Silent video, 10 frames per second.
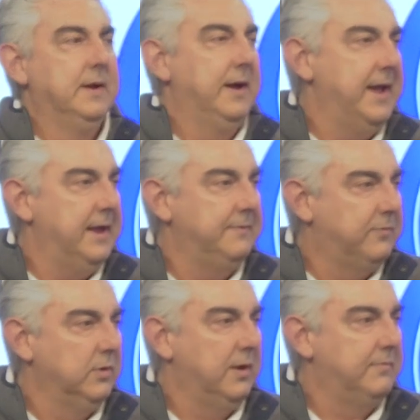a
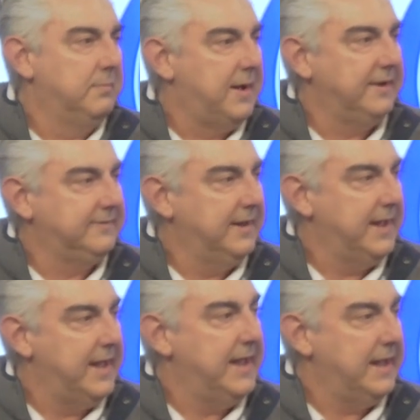handful of them might say,
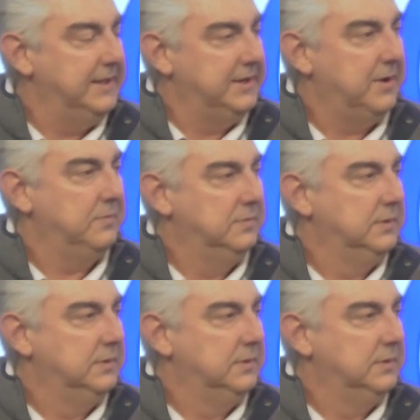hey, uh, you know,